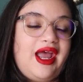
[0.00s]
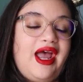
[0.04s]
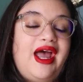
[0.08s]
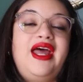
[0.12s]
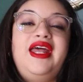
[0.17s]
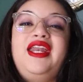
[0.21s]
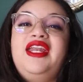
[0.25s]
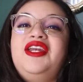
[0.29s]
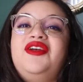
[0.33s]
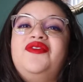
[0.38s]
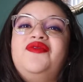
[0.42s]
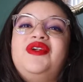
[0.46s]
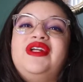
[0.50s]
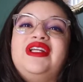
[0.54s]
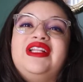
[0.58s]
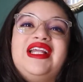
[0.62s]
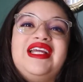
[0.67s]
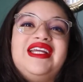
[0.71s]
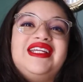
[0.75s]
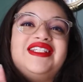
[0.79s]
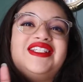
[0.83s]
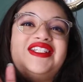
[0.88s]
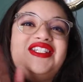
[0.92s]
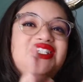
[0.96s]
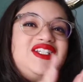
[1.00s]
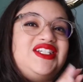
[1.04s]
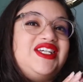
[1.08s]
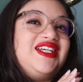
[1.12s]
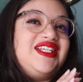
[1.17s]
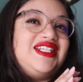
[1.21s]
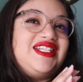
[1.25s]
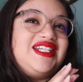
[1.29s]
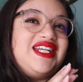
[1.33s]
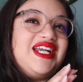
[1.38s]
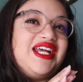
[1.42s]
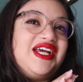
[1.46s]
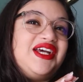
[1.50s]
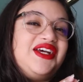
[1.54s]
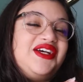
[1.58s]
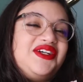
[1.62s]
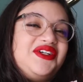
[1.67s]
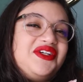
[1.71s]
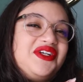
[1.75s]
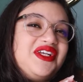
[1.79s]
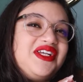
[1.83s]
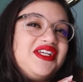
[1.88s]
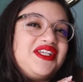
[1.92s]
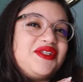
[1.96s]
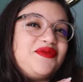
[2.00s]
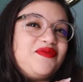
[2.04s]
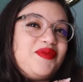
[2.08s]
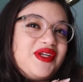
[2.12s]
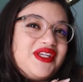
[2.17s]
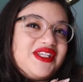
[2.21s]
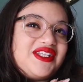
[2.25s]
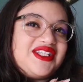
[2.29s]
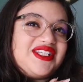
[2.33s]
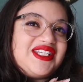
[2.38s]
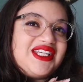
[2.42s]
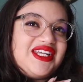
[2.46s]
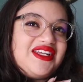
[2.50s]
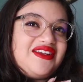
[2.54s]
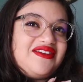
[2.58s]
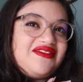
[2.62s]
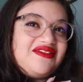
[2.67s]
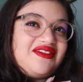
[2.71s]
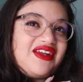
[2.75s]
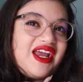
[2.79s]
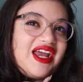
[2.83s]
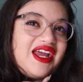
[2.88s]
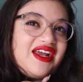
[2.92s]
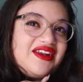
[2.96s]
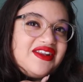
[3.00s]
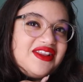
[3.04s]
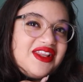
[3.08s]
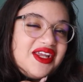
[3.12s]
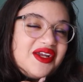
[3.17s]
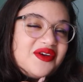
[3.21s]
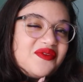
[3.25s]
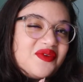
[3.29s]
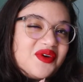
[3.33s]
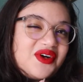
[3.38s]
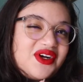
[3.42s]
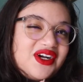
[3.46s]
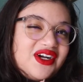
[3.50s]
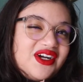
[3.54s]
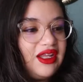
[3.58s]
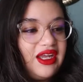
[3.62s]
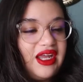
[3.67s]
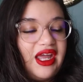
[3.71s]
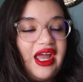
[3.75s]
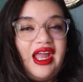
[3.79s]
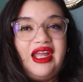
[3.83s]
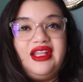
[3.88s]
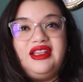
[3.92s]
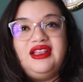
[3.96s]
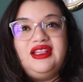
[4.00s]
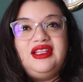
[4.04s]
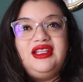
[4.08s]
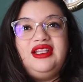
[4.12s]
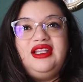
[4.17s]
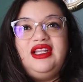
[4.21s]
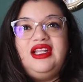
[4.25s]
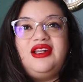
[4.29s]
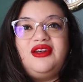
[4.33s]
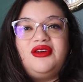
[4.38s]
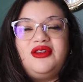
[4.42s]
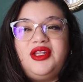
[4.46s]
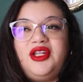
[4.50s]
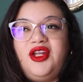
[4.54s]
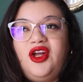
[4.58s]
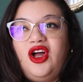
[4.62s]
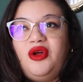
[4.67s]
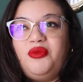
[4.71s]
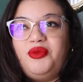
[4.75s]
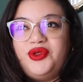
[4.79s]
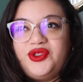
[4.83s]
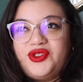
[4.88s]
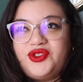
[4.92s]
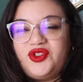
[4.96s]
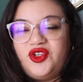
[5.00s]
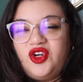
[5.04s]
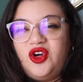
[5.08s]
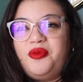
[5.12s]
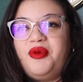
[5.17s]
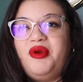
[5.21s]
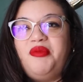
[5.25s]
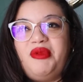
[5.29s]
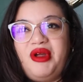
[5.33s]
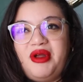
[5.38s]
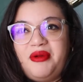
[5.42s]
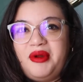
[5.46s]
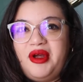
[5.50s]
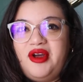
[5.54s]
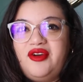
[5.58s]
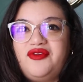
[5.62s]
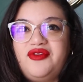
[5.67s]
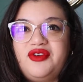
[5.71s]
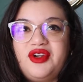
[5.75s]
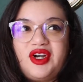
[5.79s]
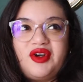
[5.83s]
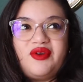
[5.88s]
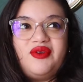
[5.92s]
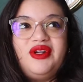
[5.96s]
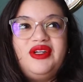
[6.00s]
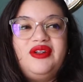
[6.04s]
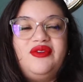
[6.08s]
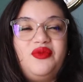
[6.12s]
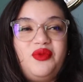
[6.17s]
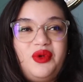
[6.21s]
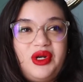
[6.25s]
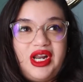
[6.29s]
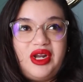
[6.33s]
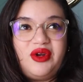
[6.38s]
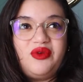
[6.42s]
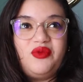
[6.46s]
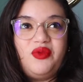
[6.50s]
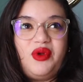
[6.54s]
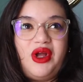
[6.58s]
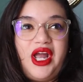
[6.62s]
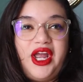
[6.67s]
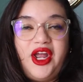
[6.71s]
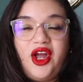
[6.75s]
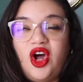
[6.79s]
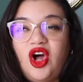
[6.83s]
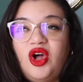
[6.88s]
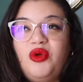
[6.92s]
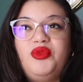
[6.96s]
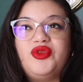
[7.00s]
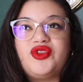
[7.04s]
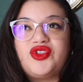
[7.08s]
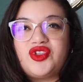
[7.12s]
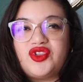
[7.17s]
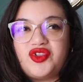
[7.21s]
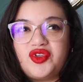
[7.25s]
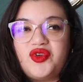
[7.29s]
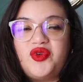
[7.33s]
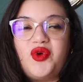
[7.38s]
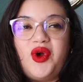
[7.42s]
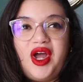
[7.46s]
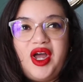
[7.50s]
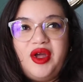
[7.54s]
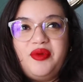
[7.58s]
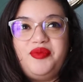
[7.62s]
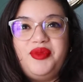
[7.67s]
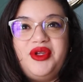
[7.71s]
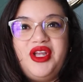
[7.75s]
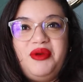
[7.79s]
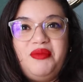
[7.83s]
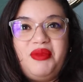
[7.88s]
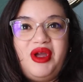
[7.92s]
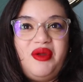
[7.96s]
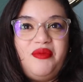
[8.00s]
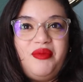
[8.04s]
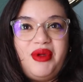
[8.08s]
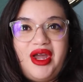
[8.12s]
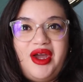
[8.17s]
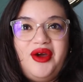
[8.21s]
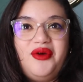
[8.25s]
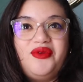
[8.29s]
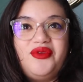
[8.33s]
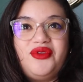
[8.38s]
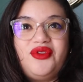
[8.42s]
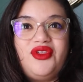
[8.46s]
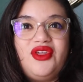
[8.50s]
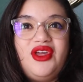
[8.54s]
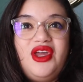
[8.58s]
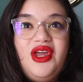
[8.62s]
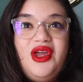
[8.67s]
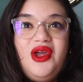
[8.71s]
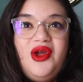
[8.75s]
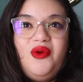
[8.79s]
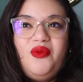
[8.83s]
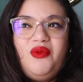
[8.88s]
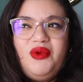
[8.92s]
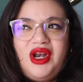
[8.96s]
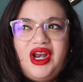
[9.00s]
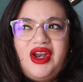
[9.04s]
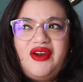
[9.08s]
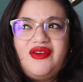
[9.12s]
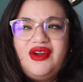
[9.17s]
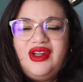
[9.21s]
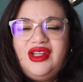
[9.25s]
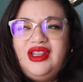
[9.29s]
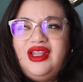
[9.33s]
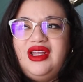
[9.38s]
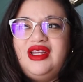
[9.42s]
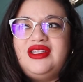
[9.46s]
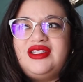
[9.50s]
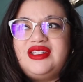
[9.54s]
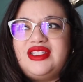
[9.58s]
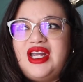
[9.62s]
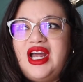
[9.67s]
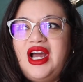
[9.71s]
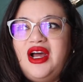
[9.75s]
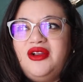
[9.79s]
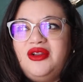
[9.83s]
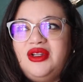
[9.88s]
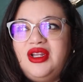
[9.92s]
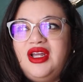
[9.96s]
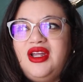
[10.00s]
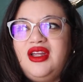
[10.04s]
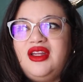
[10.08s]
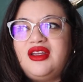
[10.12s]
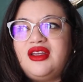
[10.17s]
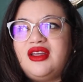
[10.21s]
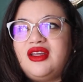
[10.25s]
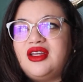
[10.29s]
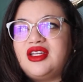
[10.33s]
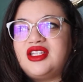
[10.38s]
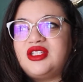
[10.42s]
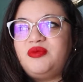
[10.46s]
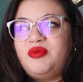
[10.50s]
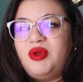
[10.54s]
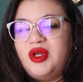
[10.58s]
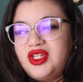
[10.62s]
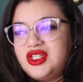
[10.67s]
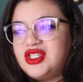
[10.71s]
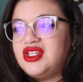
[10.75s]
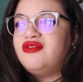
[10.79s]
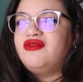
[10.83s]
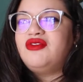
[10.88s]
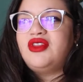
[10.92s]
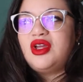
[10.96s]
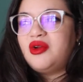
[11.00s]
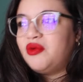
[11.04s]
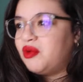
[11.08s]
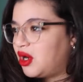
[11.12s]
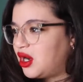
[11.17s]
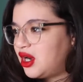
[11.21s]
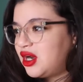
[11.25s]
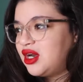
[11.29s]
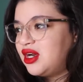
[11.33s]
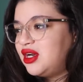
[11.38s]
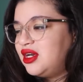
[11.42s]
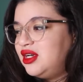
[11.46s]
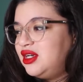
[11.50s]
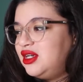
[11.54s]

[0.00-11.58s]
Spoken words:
I didn't realize just how expensive they were. Like I literally almost threw up in my mouth when I almost threw up in my mouth when I realized how like expensive they were.